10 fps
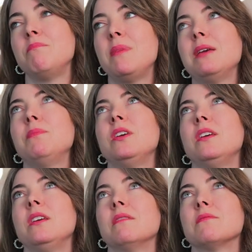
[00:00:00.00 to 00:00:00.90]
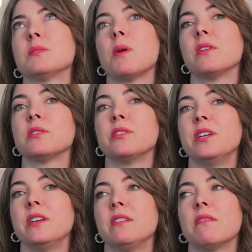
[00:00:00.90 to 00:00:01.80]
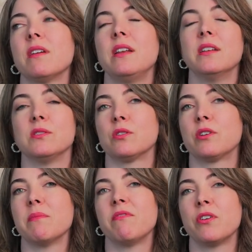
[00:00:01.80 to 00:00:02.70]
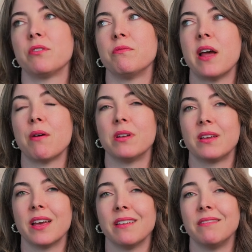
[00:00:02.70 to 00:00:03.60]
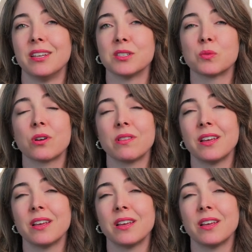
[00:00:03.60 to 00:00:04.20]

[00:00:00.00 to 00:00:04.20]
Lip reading: maybe sponsoring an Instagram photo now and again is worth